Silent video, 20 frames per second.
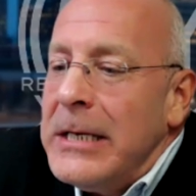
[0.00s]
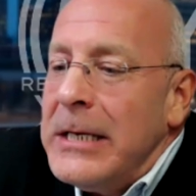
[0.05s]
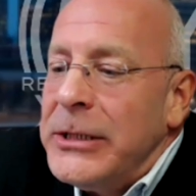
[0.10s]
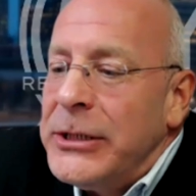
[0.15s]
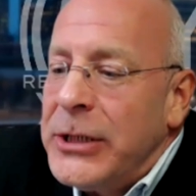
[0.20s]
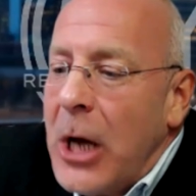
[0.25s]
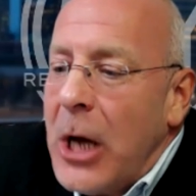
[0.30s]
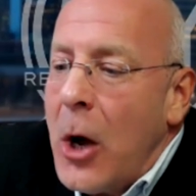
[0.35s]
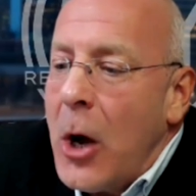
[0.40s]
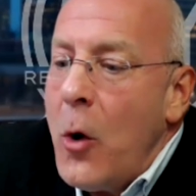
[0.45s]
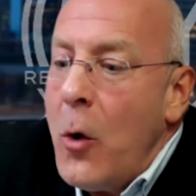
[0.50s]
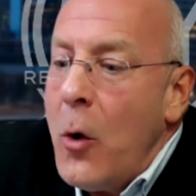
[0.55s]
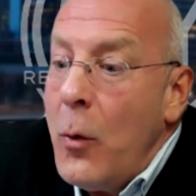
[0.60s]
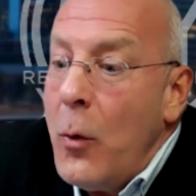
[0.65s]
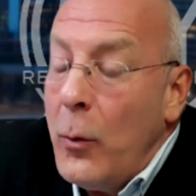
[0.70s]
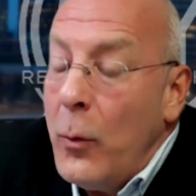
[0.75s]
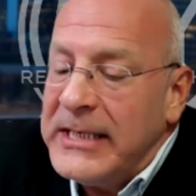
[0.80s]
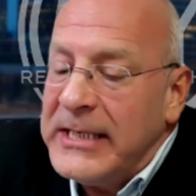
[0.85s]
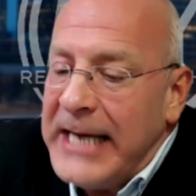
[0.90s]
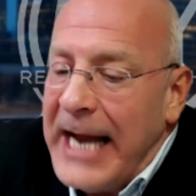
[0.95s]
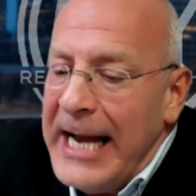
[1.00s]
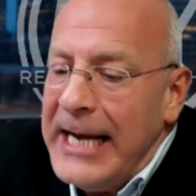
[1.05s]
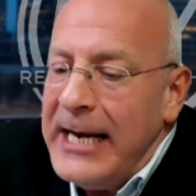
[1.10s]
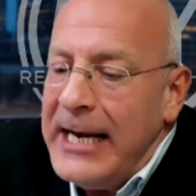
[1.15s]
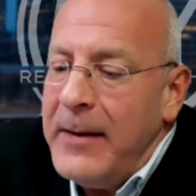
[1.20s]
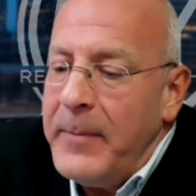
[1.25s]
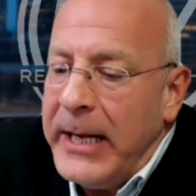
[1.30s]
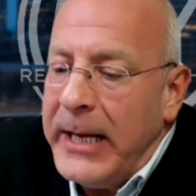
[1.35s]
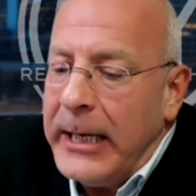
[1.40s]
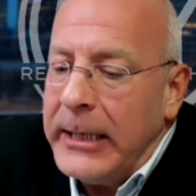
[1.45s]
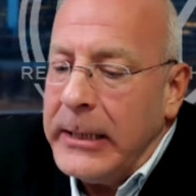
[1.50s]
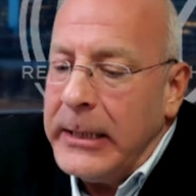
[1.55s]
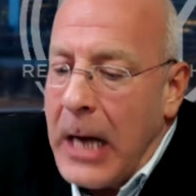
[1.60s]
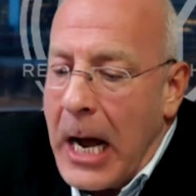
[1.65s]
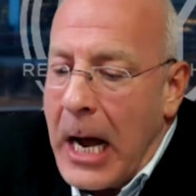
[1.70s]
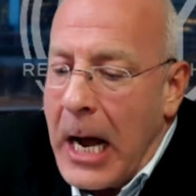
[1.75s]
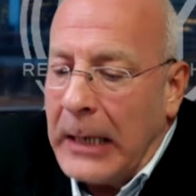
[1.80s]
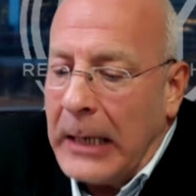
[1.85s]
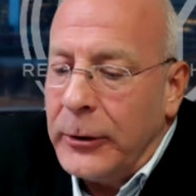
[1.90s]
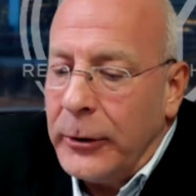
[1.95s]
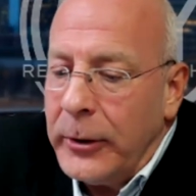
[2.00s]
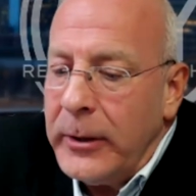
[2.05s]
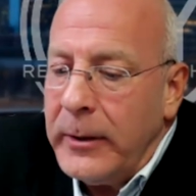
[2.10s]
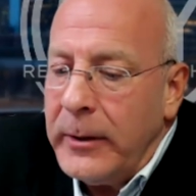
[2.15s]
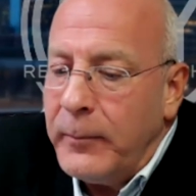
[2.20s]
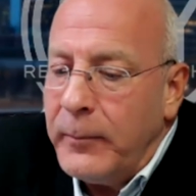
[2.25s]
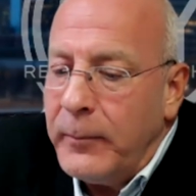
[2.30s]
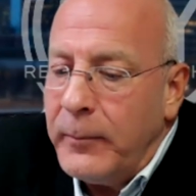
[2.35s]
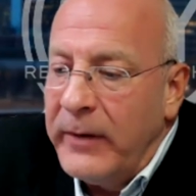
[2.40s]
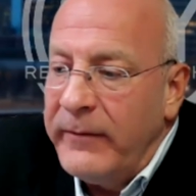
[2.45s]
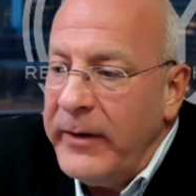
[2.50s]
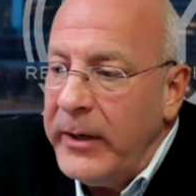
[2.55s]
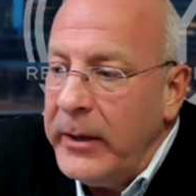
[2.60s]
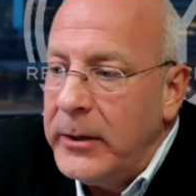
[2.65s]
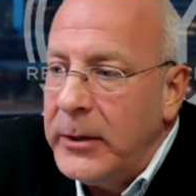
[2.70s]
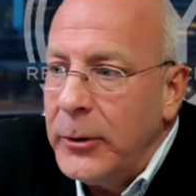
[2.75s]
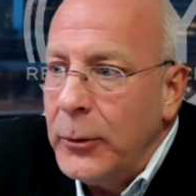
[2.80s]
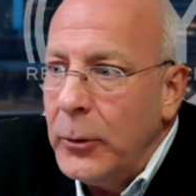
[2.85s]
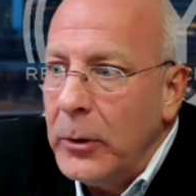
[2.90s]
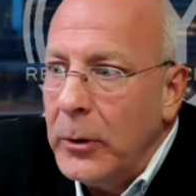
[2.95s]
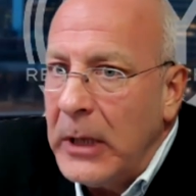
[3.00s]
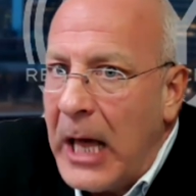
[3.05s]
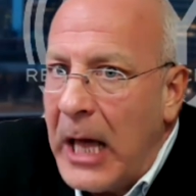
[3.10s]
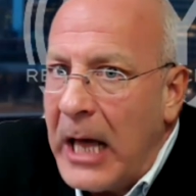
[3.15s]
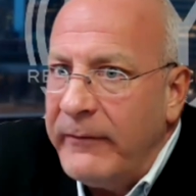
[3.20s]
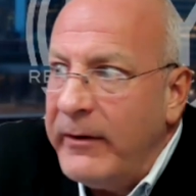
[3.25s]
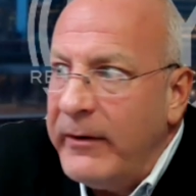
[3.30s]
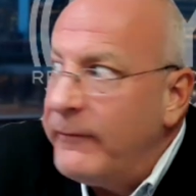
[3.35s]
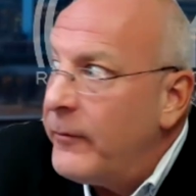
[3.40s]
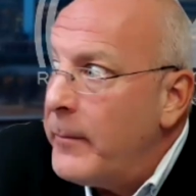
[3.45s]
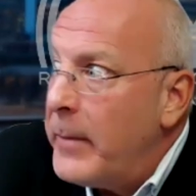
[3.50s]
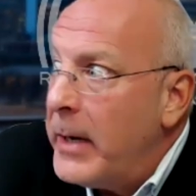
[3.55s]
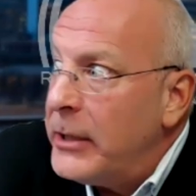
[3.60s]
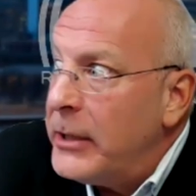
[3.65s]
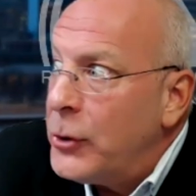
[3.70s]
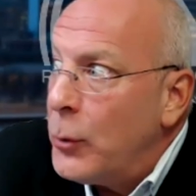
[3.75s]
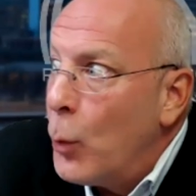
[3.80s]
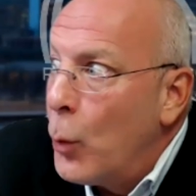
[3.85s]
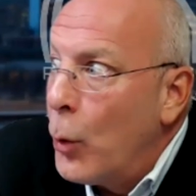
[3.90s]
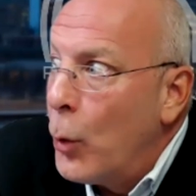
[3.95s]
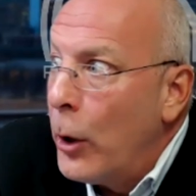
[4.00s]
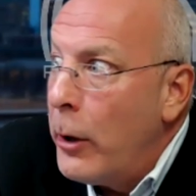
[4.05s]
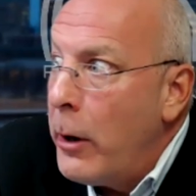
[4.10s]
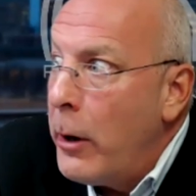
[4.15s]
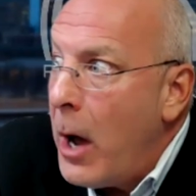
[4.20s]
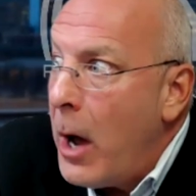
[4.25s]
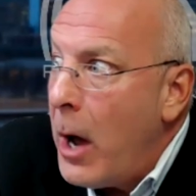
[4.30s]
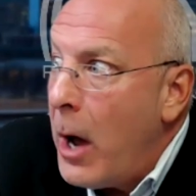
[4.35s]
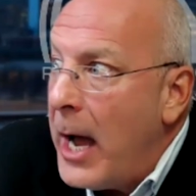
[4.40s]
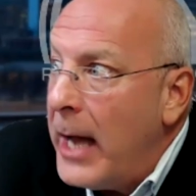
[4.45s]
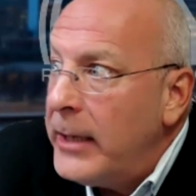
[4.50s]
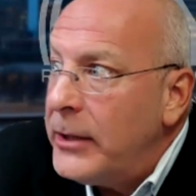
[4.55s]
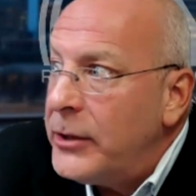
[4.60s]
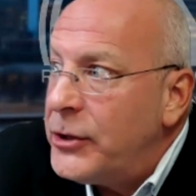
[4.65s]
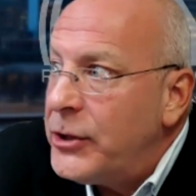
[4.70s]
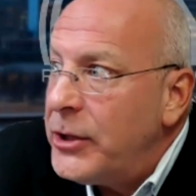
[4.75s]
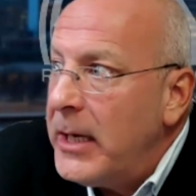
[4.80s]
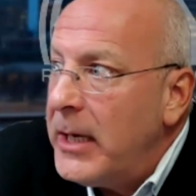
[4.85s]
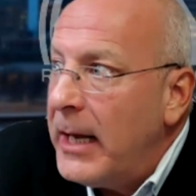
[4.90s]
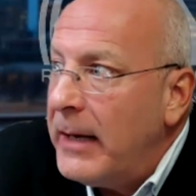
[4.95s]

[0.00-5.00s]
So with Sandy being a doctor and privy to a lot of information we're not, she